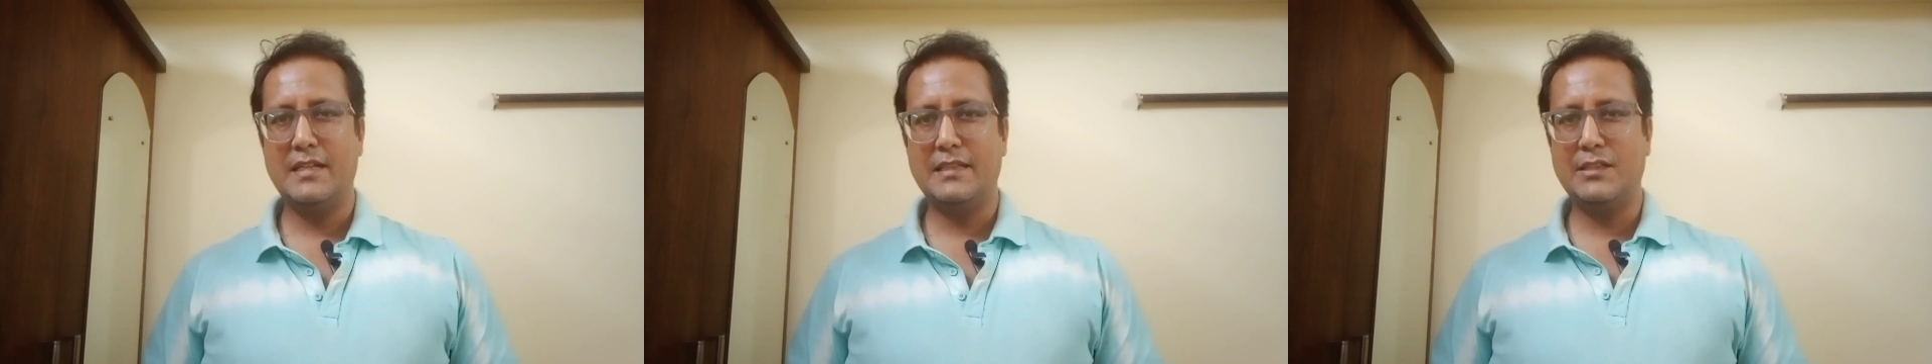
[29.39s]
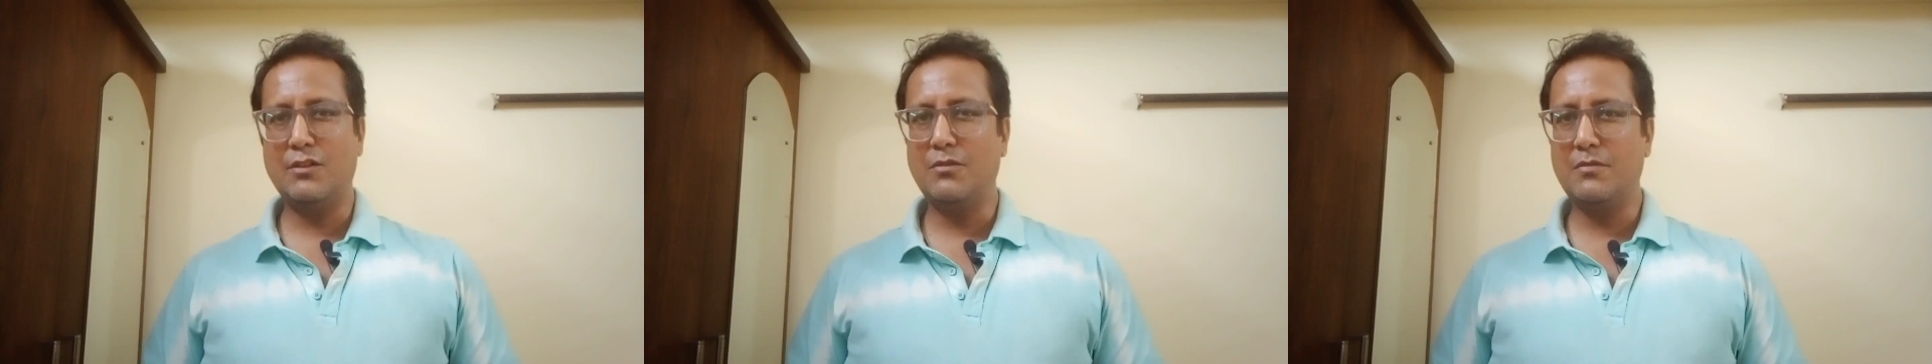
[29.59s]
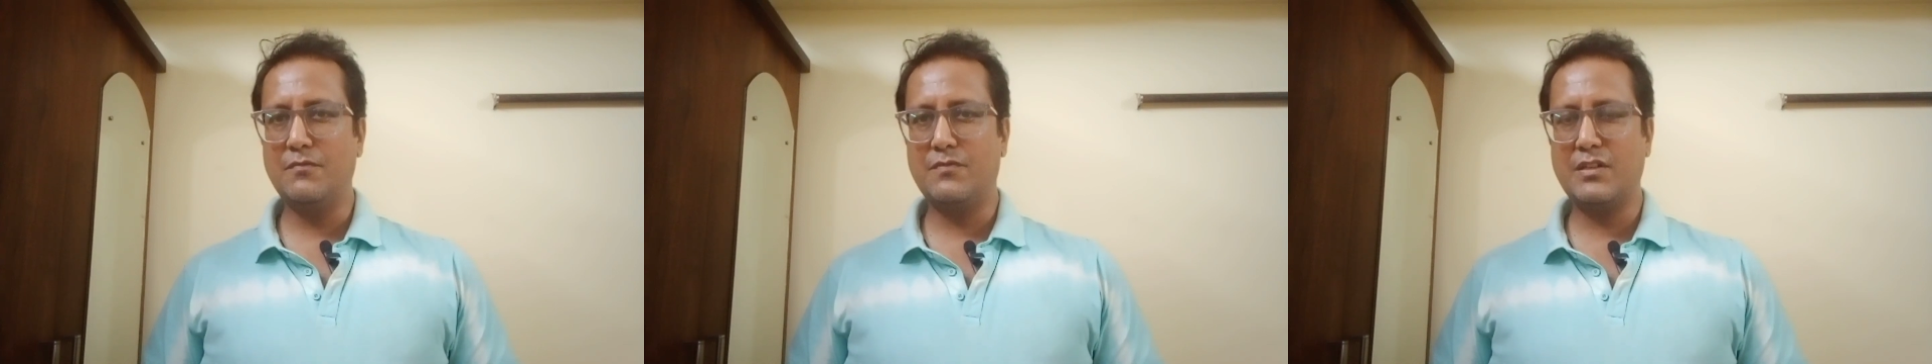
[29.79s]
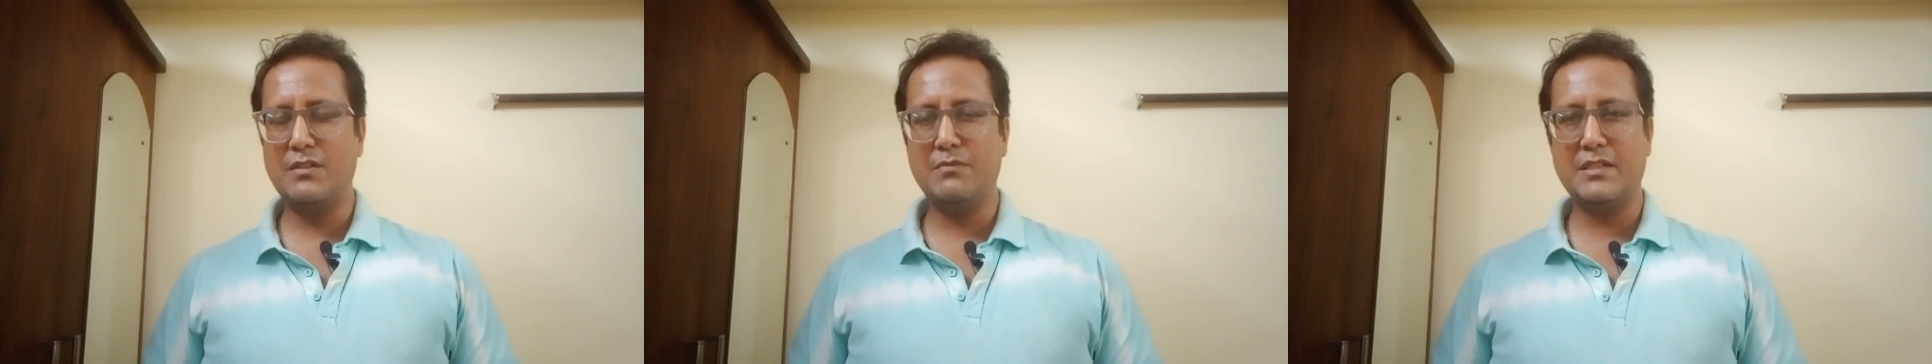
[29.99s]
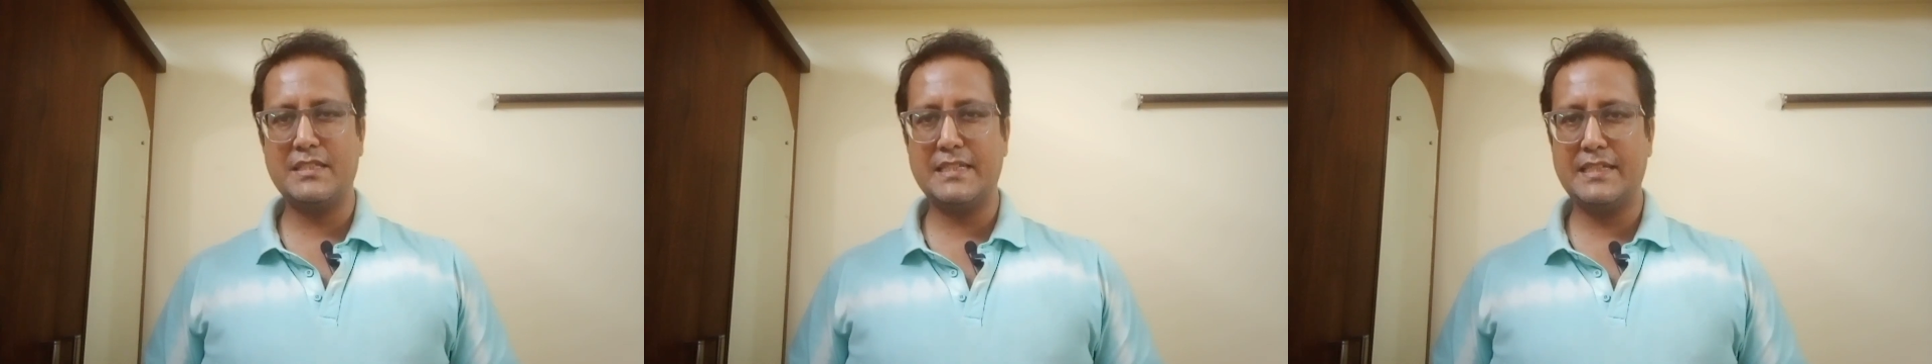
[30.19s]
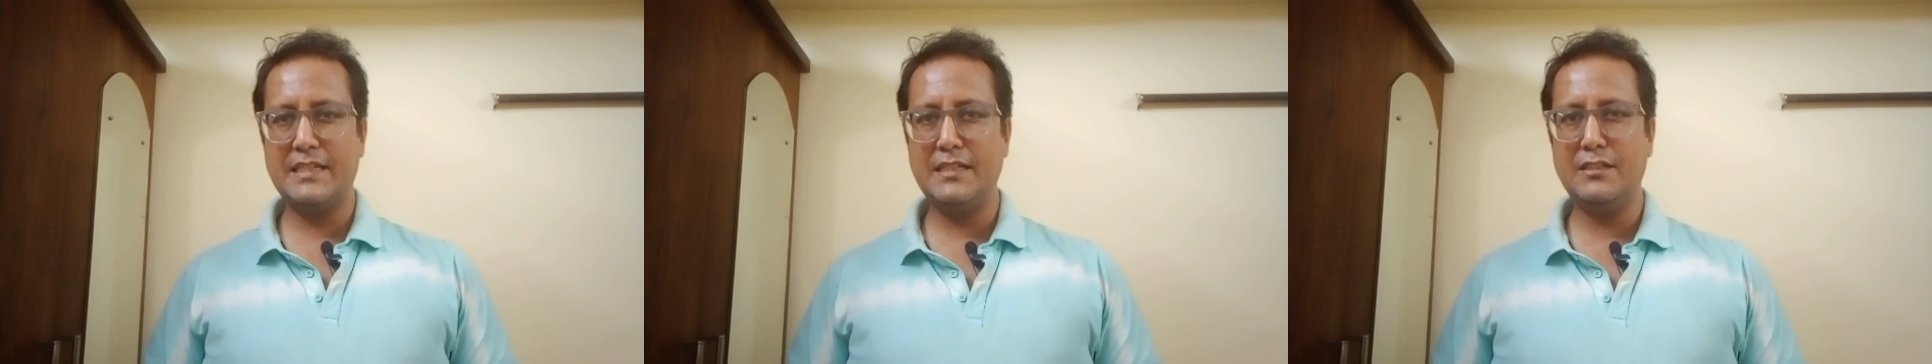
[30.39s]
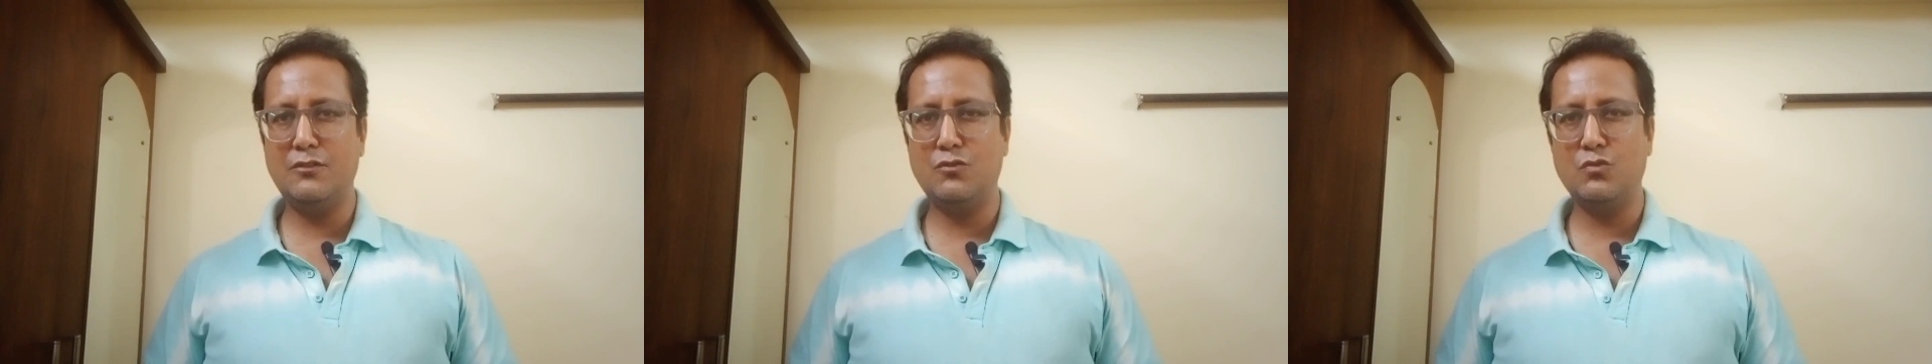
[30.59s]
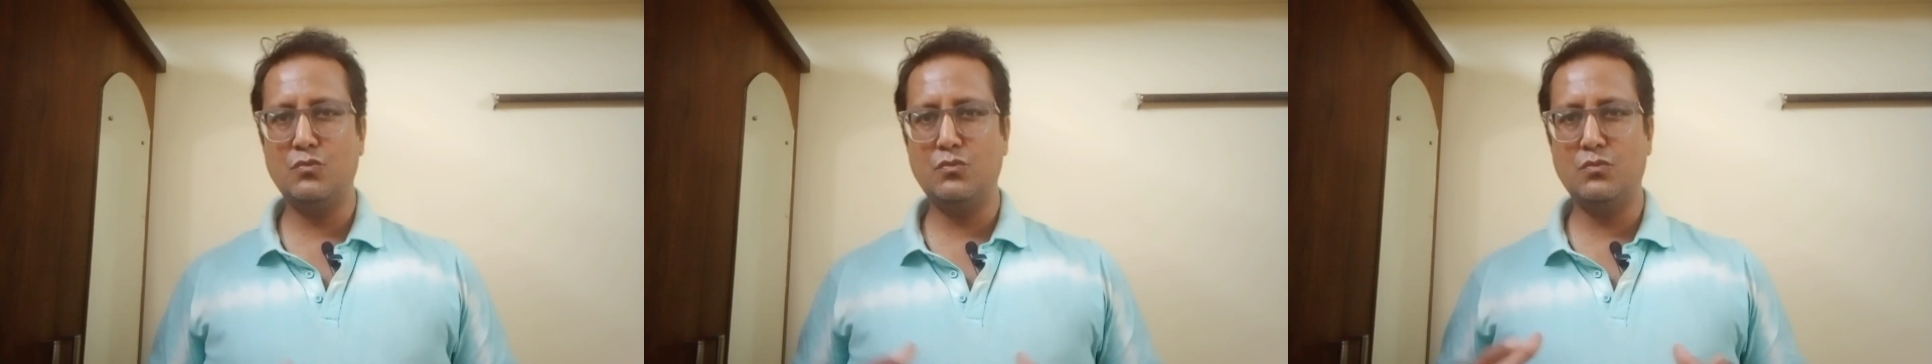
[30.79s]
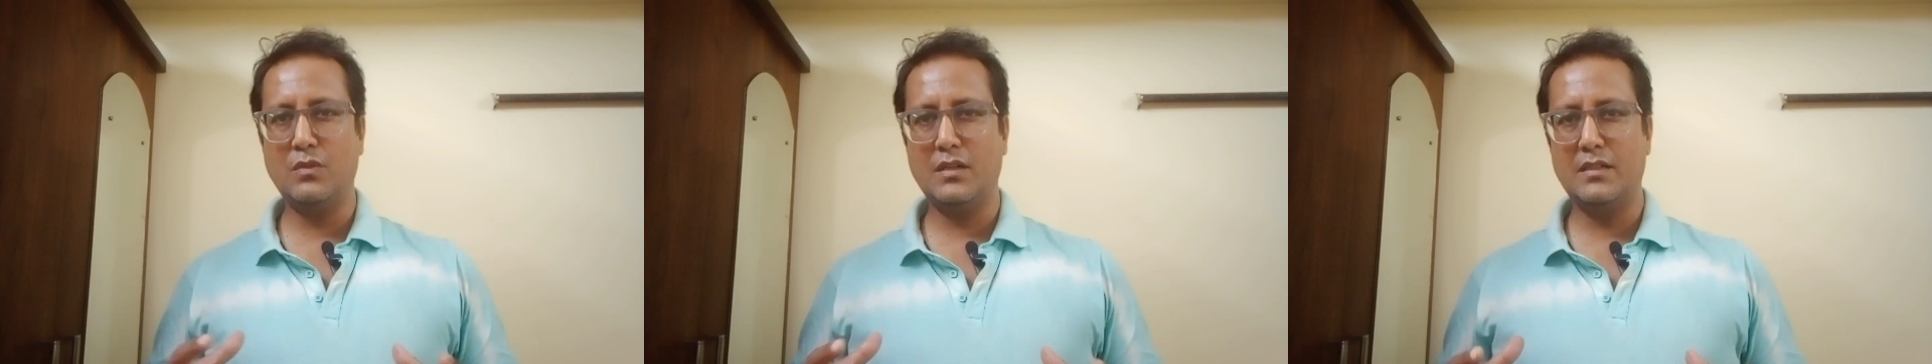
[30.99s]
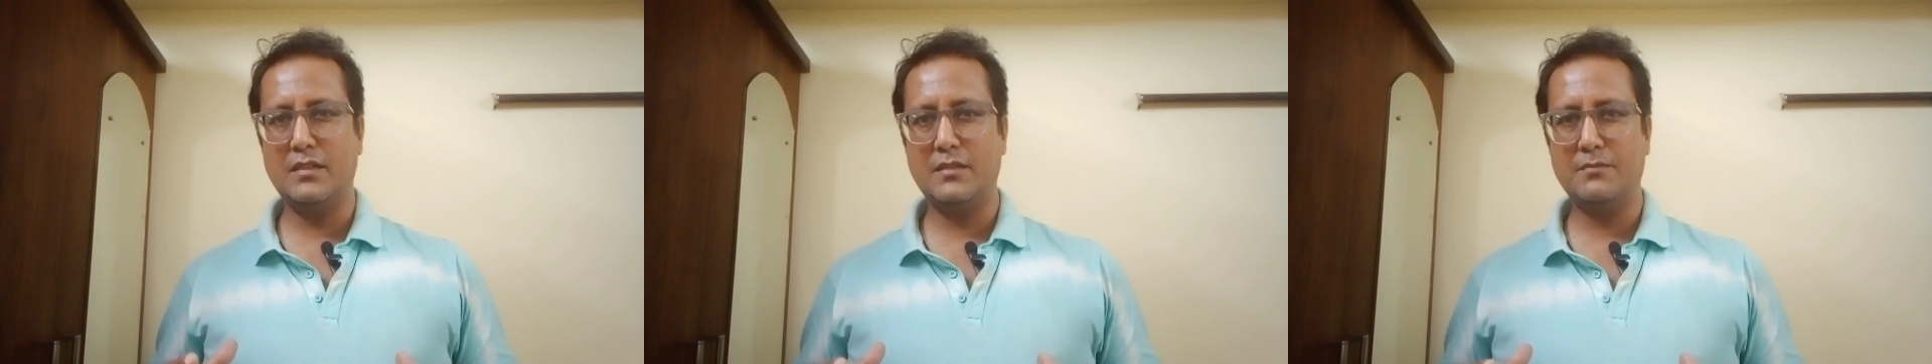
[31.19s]
they will be very much keen
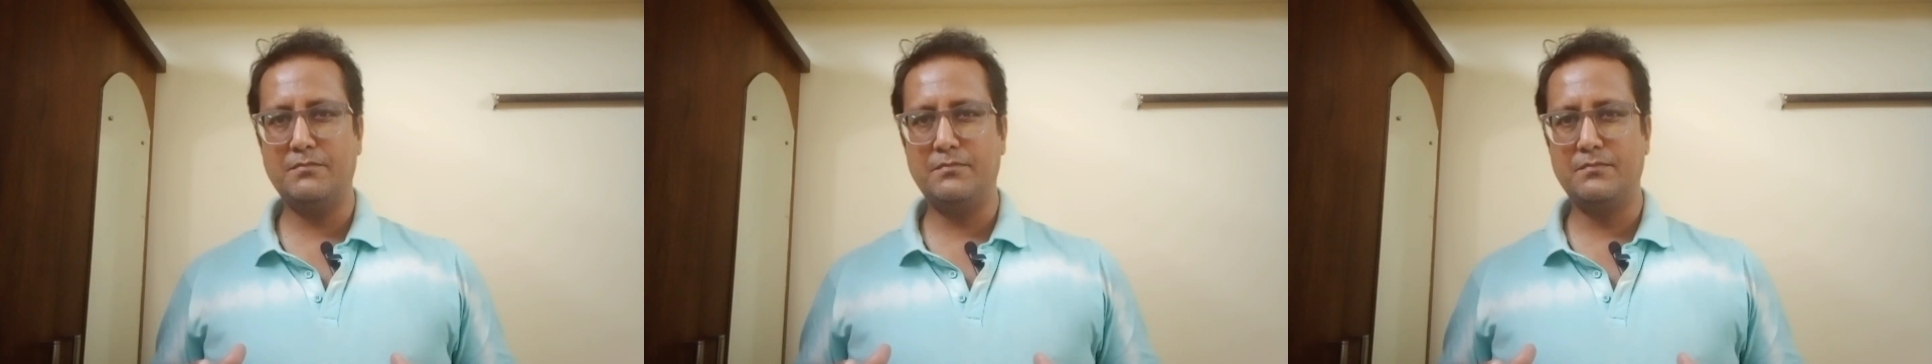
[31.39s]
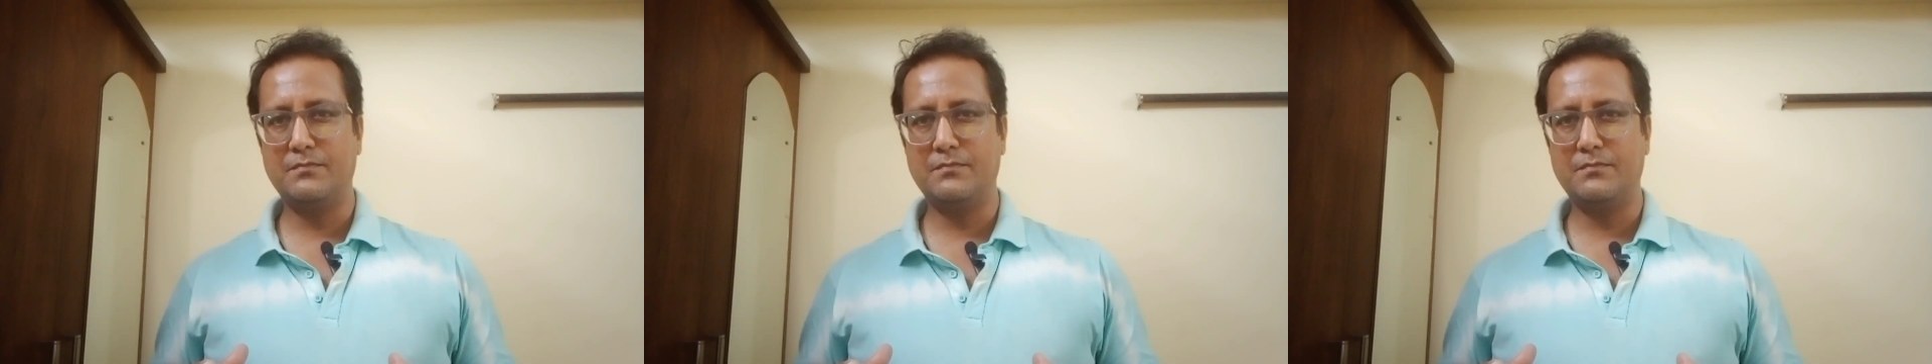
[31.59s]
to